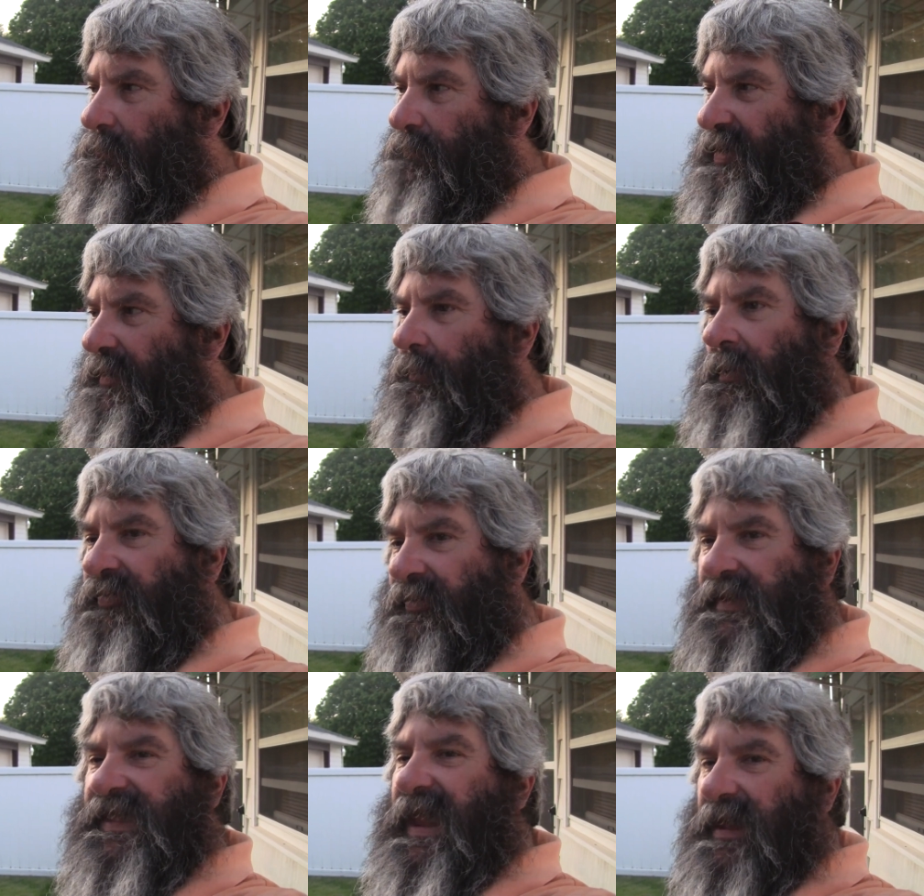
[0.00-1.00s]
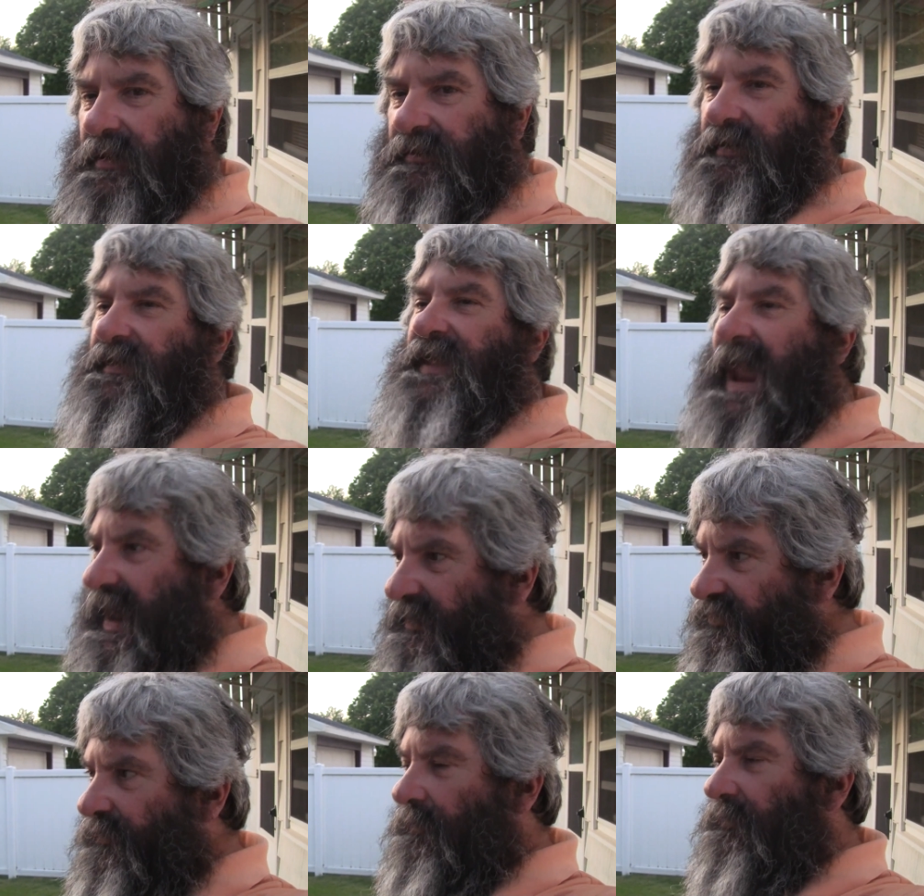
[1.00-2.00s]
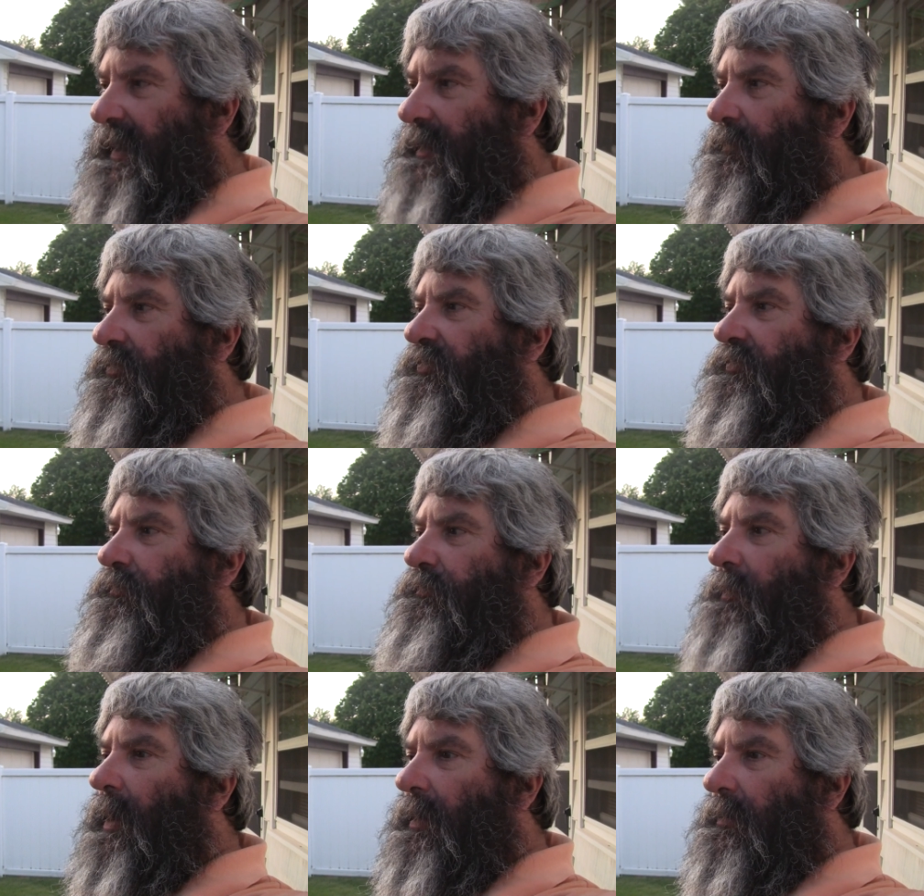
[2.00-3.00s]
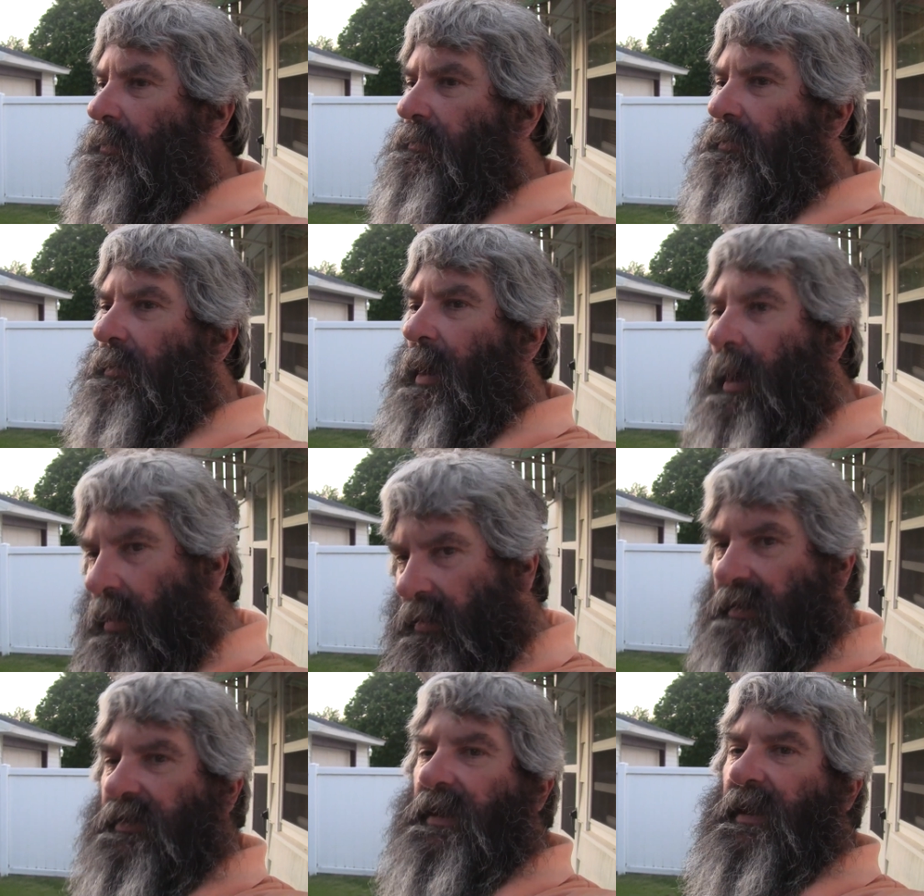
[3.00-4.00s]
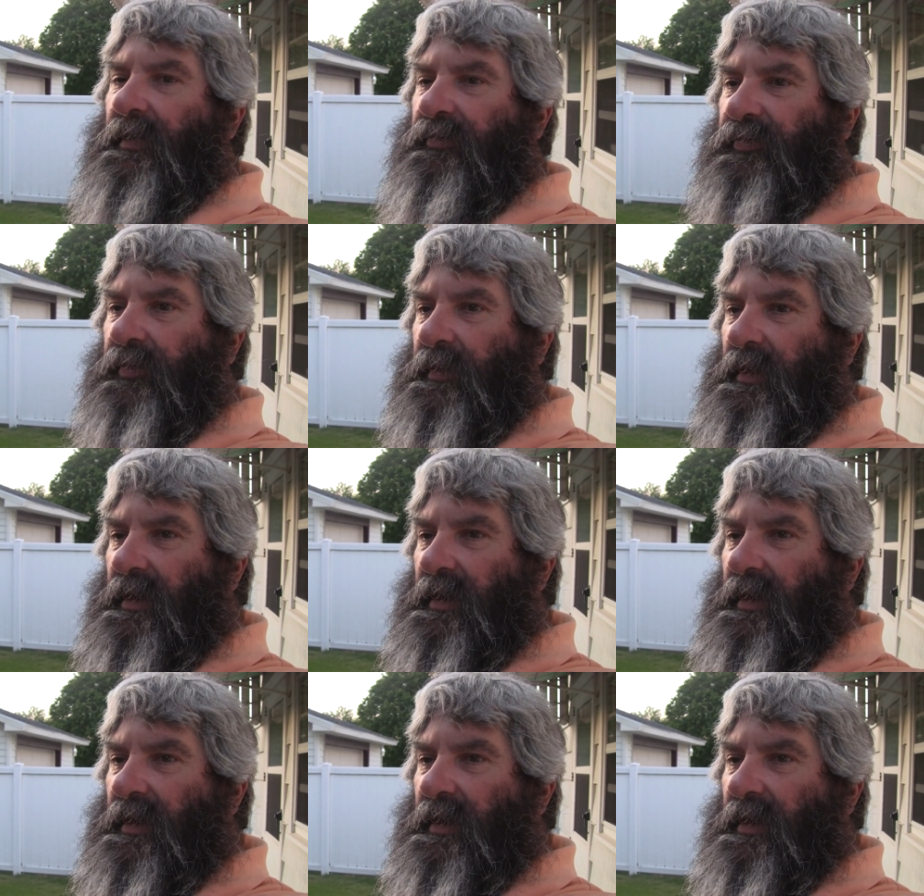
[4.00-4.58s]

But it wasn't Canada National that was hauling this.